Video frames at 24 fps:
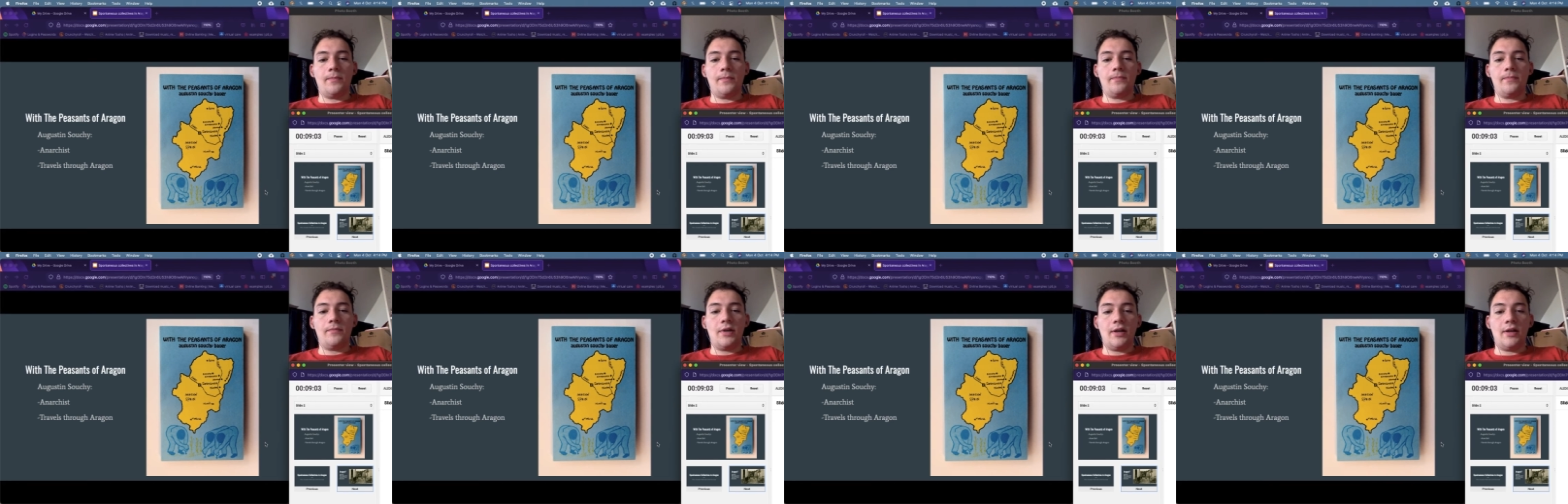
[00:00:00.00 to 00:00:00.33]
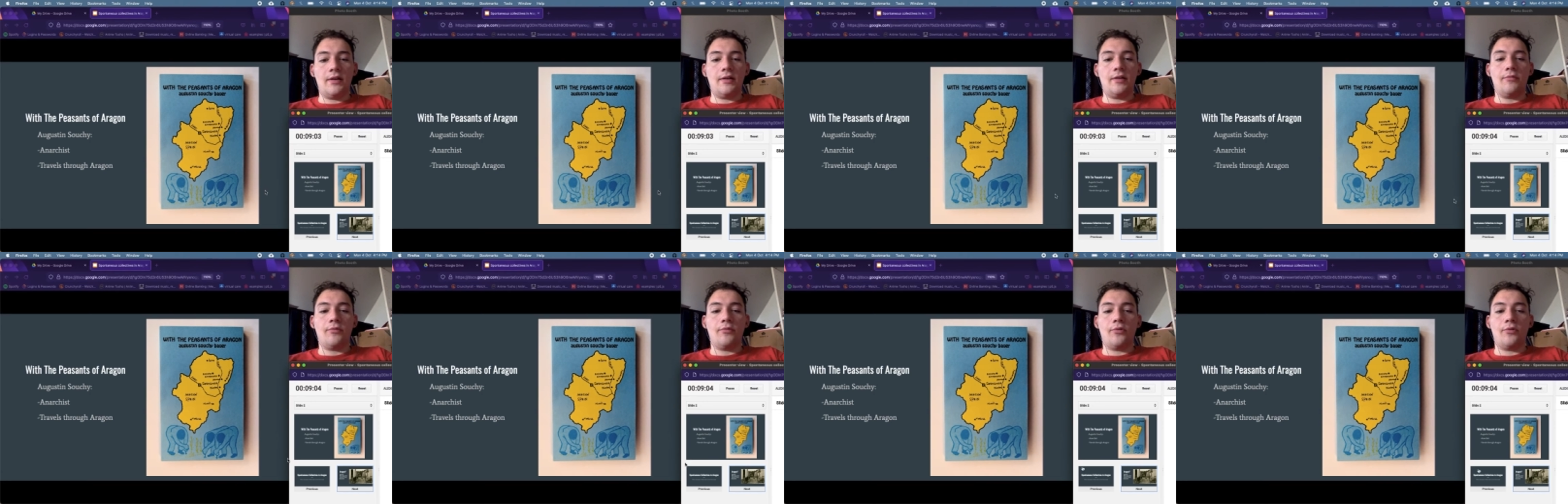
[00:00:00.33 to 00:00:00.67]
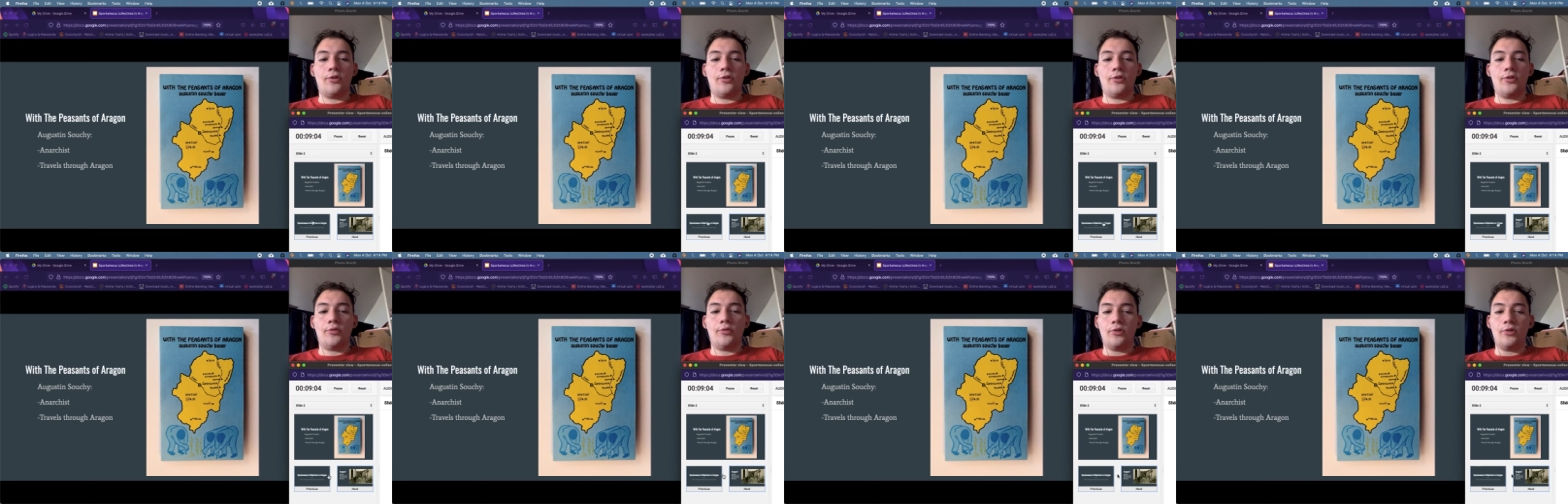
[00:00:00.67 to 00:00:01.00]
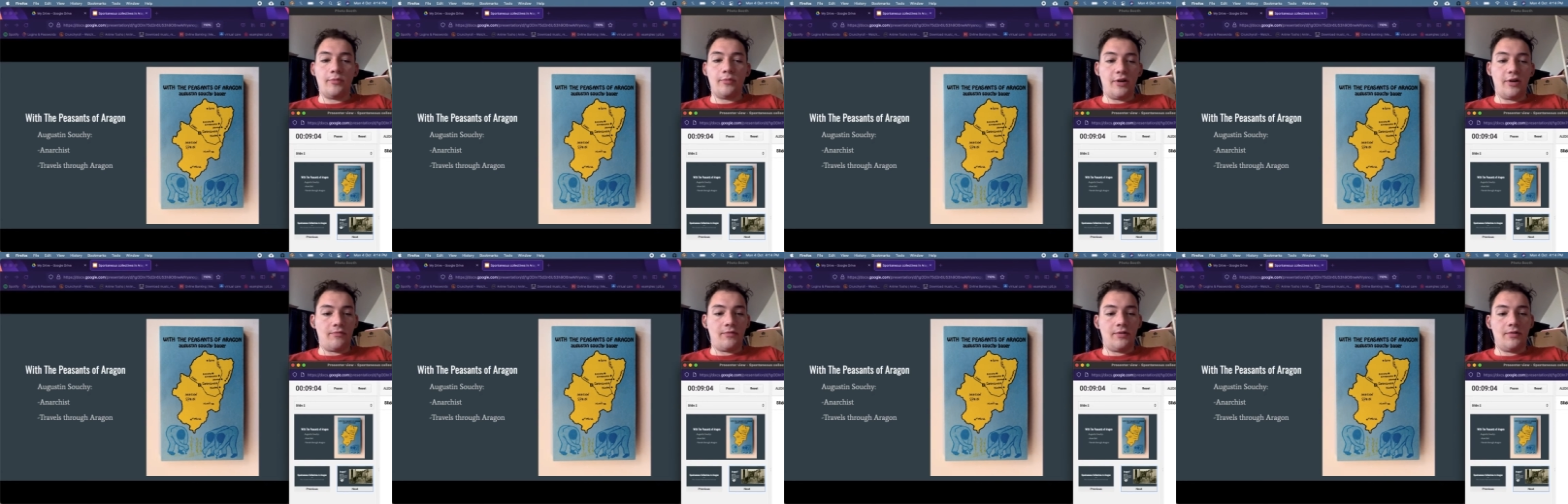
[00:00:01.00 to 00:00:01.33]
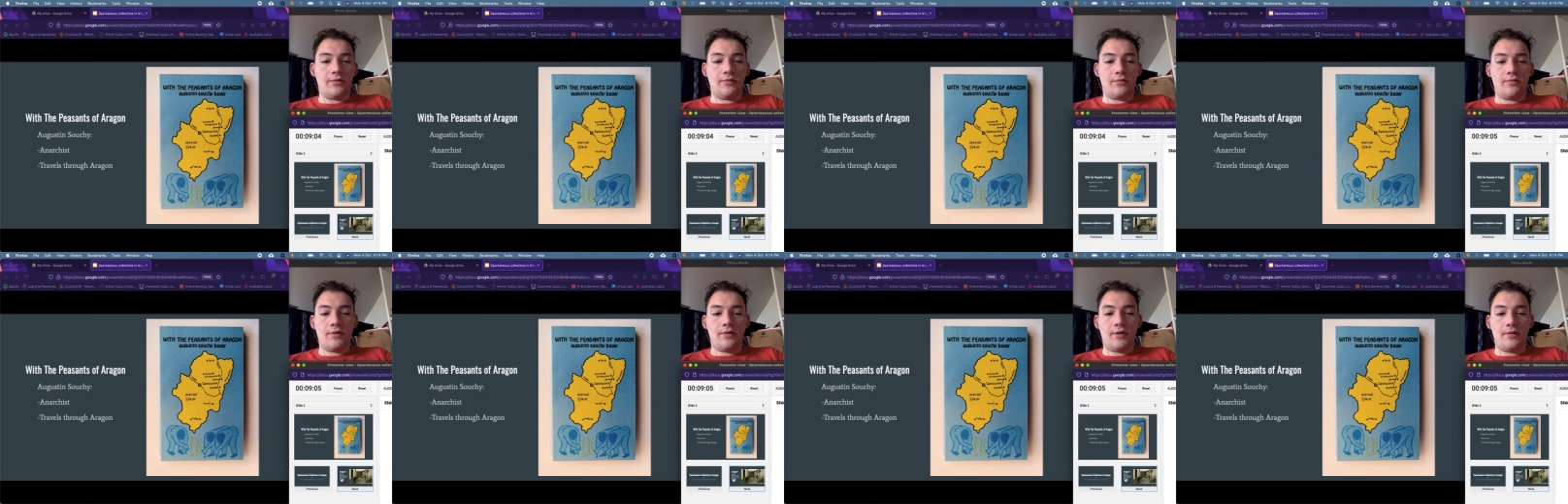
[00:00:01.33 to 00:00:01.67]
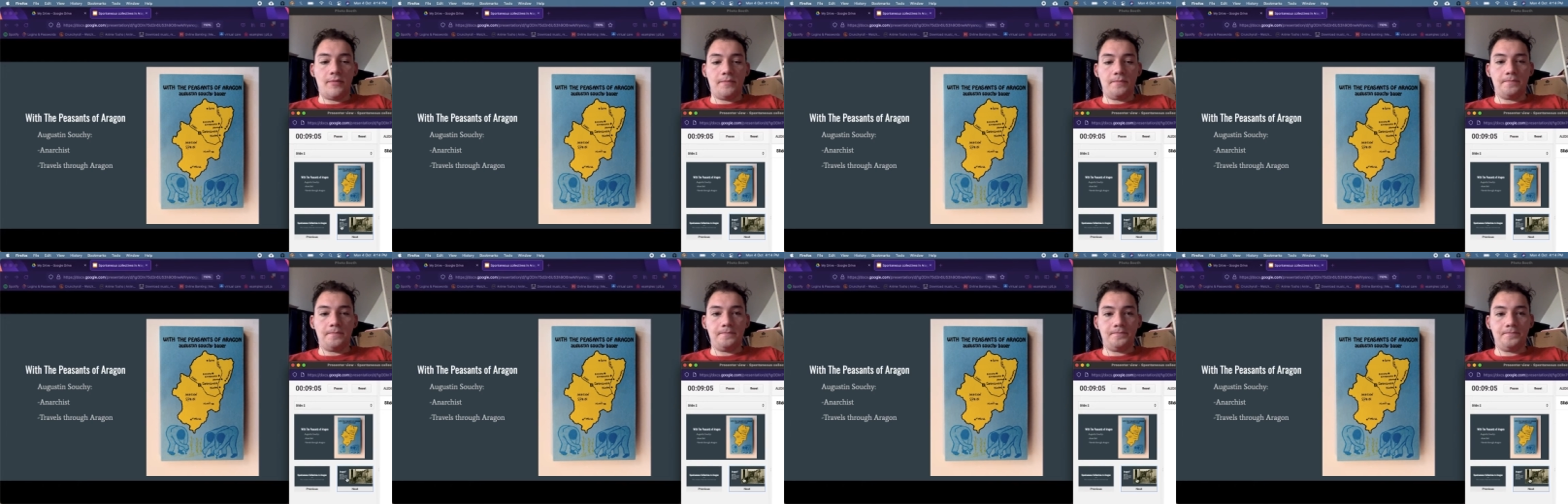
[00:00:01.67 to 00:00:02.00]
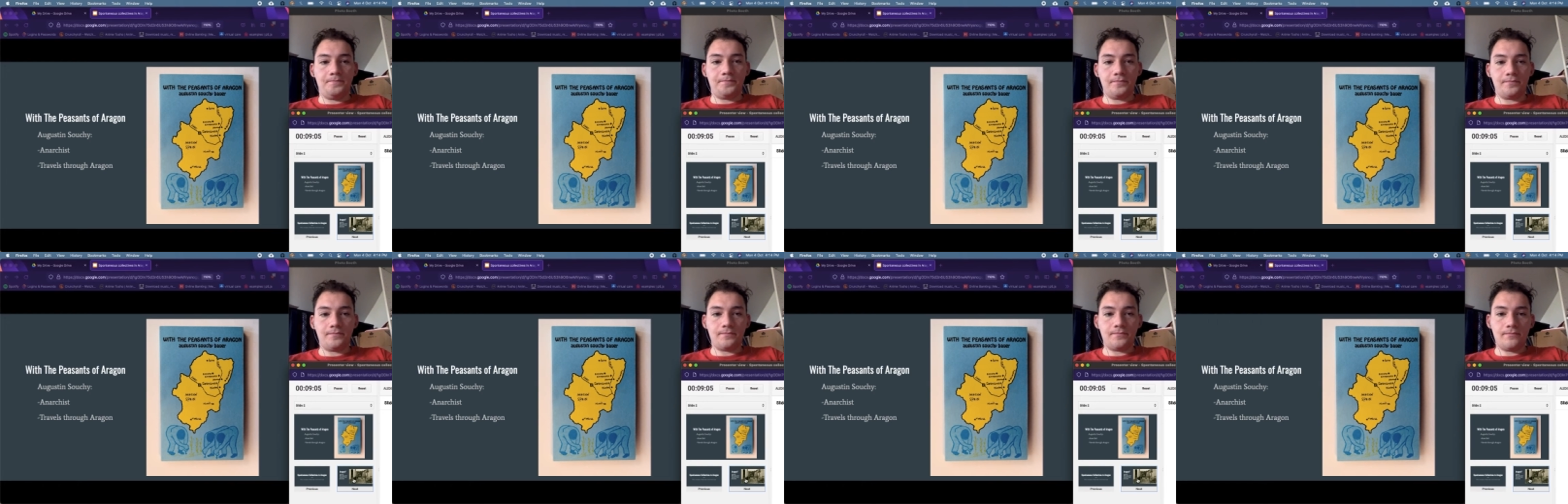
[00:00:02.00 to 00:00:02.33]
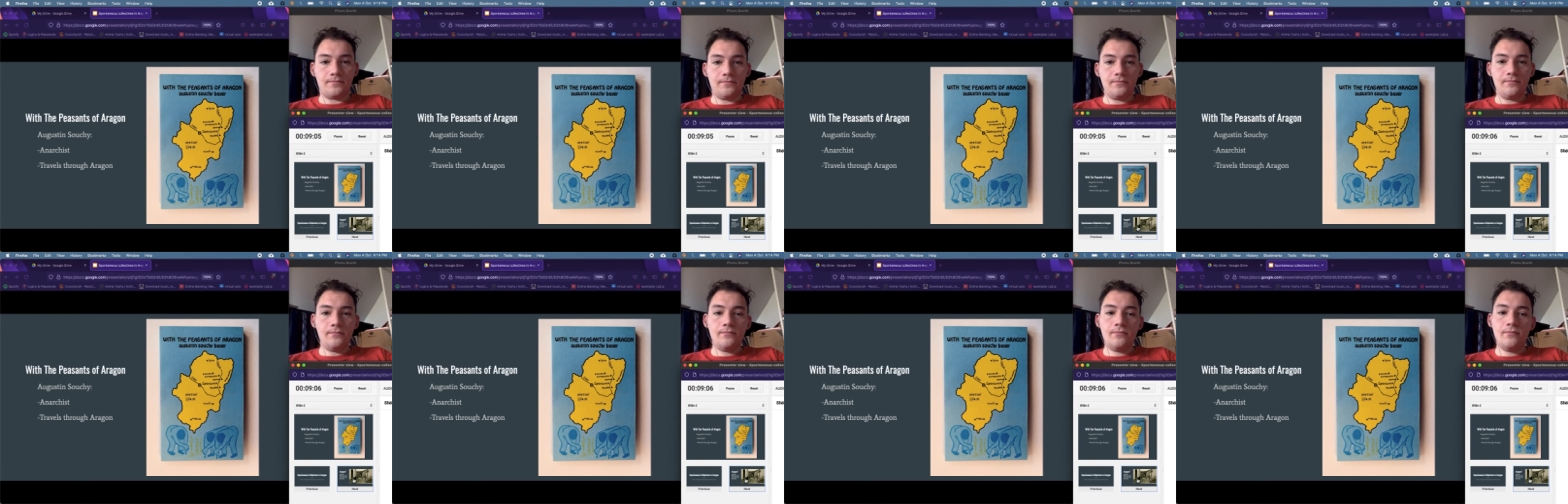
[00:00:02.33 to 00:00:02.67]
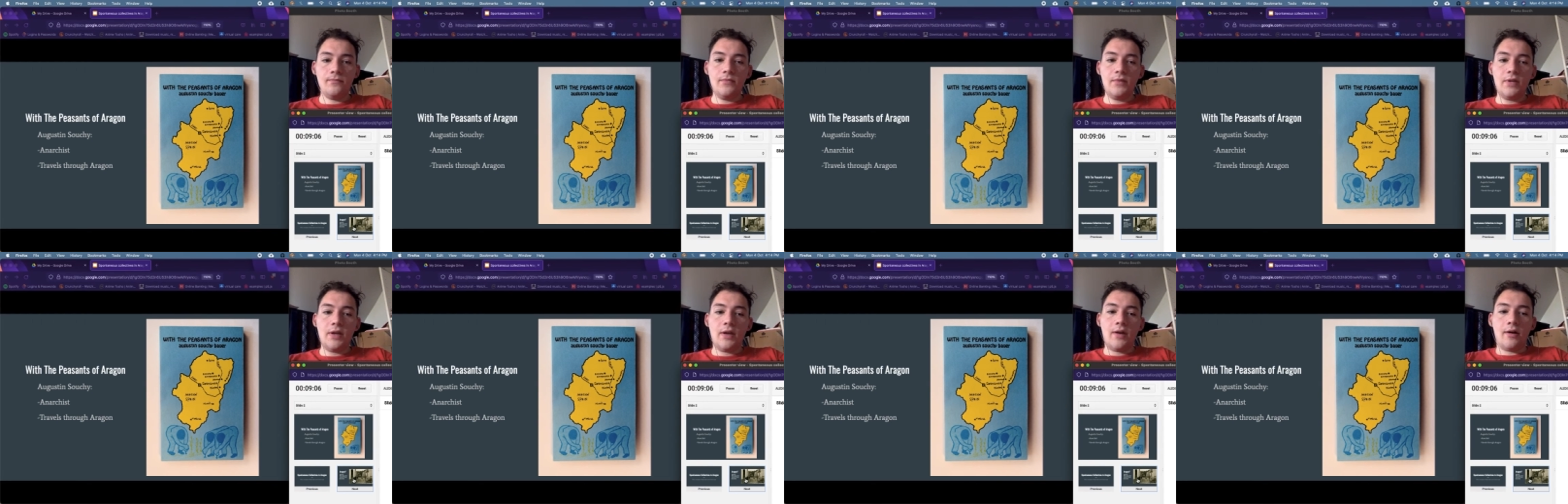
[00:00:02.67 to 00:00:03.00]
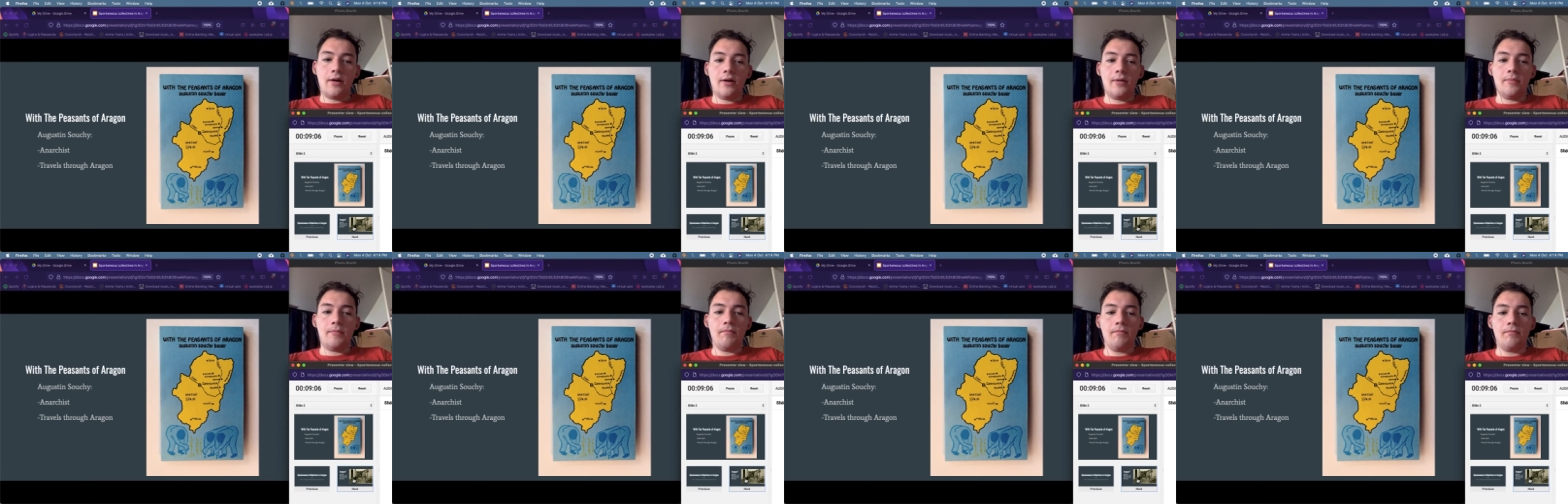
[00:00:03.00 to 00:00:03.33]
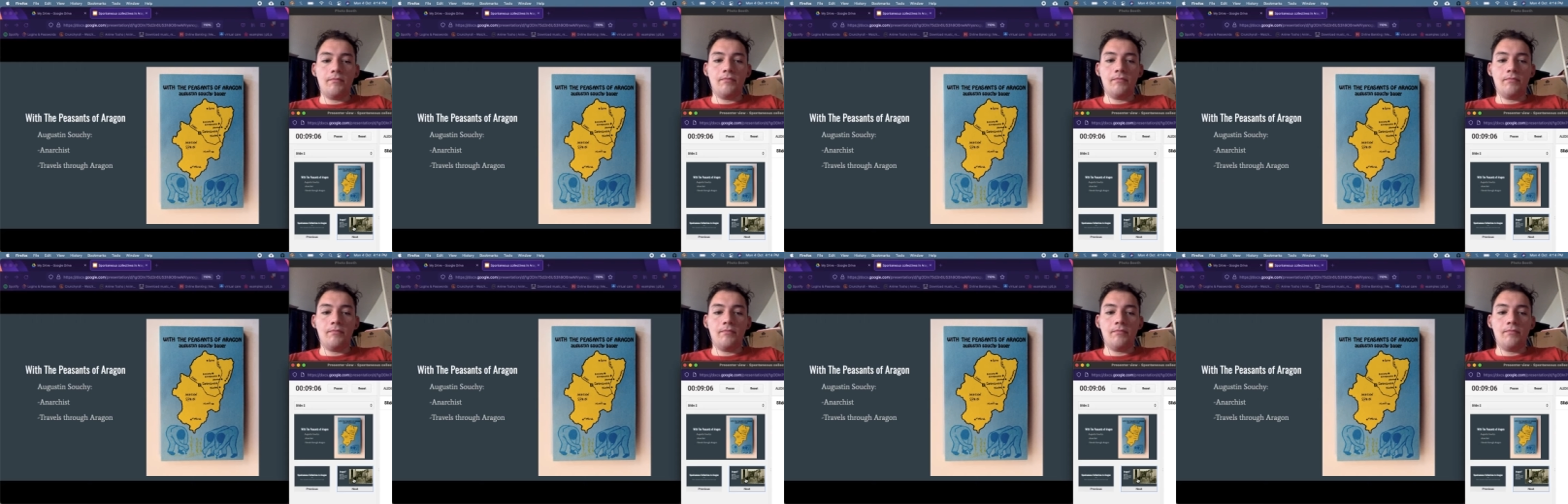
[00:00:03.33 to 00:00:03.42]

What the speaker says: and he wrote a book about it, which is great. Um,